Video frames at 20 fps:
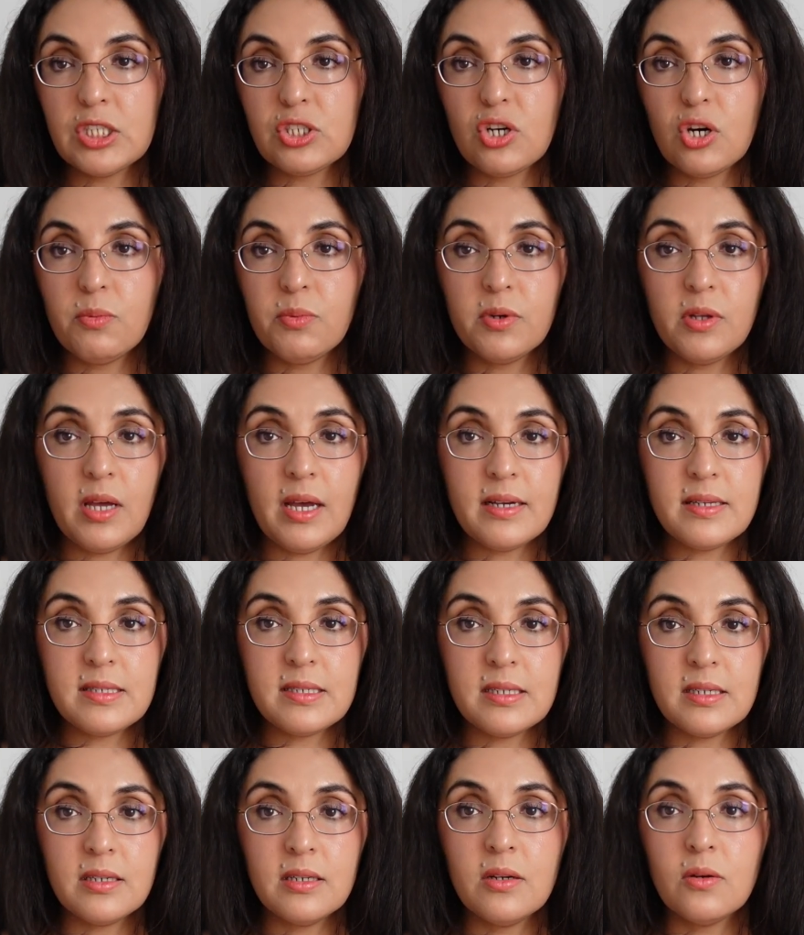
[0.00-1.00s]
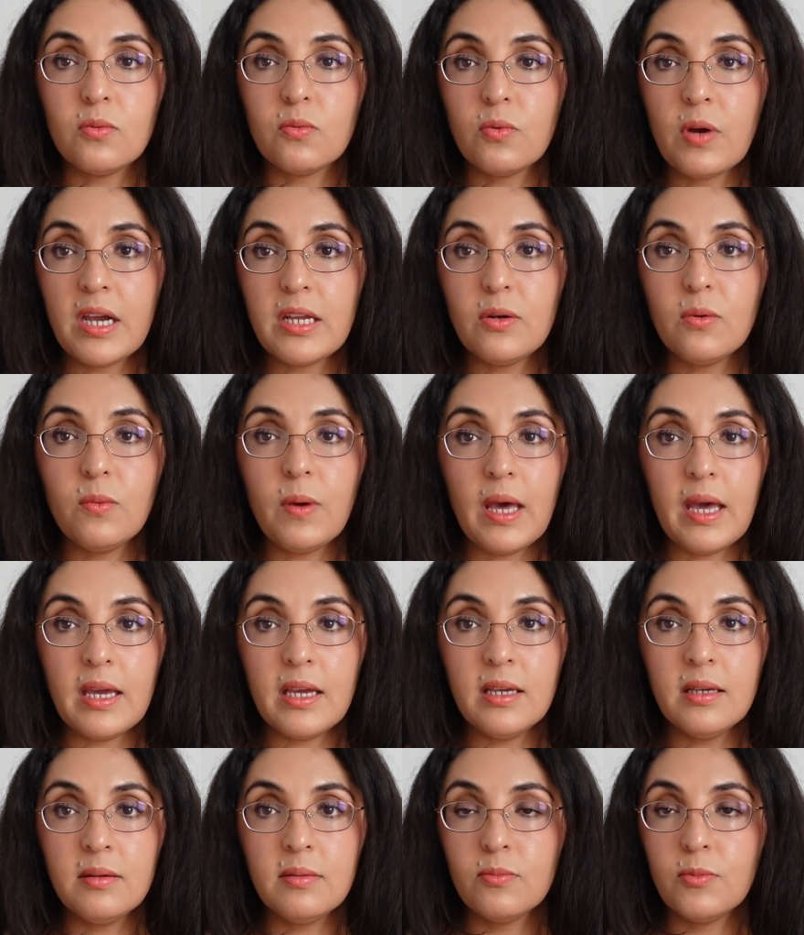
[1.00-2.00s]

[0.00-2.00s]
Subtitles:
Cerebrolysin right away,